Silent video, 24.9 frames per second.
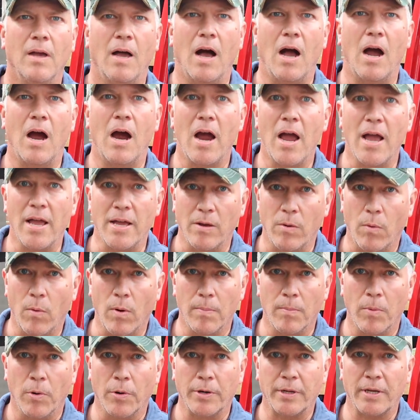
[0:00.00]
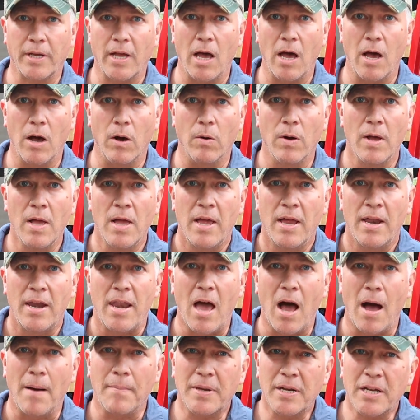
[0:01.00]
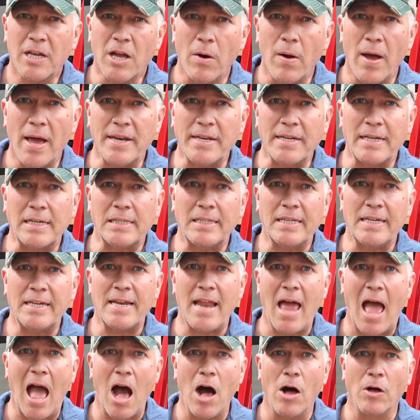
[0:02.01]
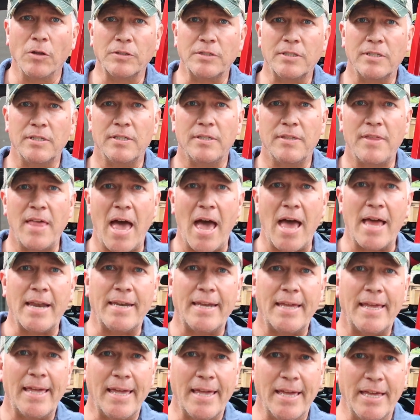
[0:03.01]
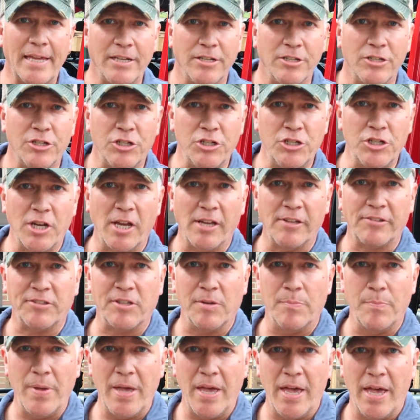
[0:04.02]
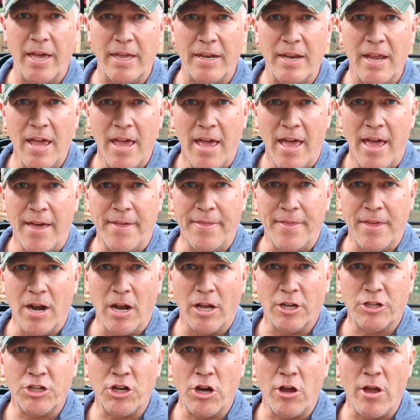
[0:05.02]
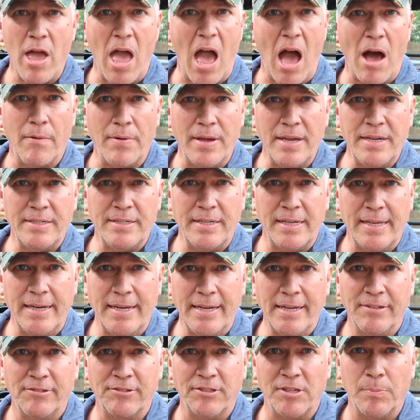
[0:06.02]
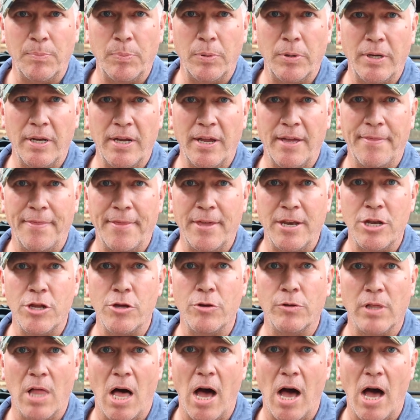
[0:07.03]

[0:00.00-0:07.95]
All right, one more to go. Now I'm going to go ahead and clean out that hinge just a bit, and then I'll show you how easy it is to put in the new